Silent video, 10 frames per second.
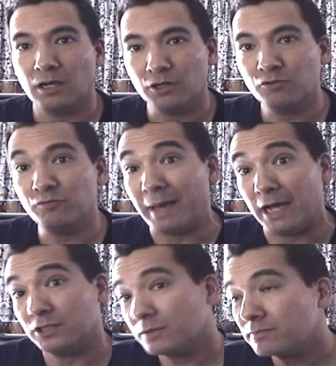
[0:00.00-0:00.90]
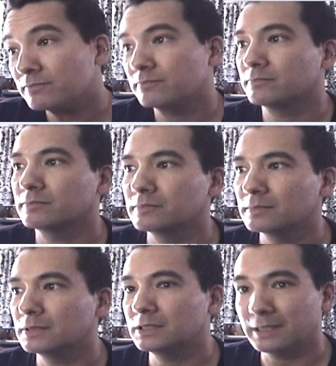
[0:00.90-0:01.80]
a groove patch.
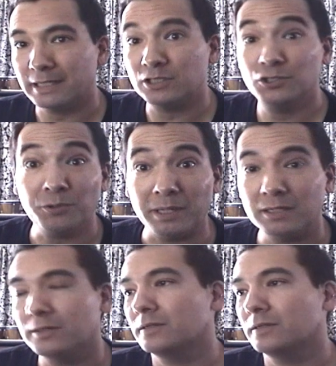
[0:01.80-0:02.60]
So let's do it.